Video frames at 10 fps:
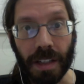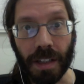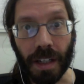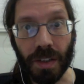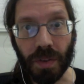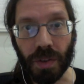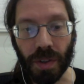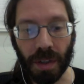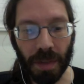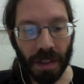Thanks for
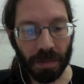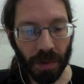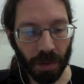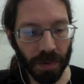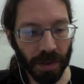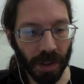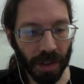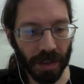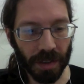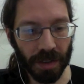joining me. Hope to
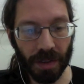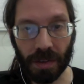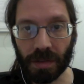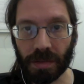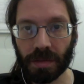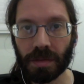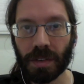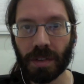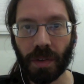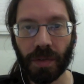talk to you soon.
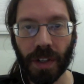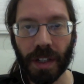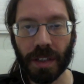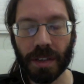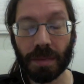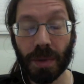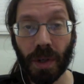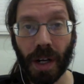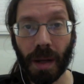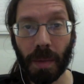Don't forget to
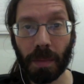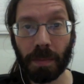subscribe.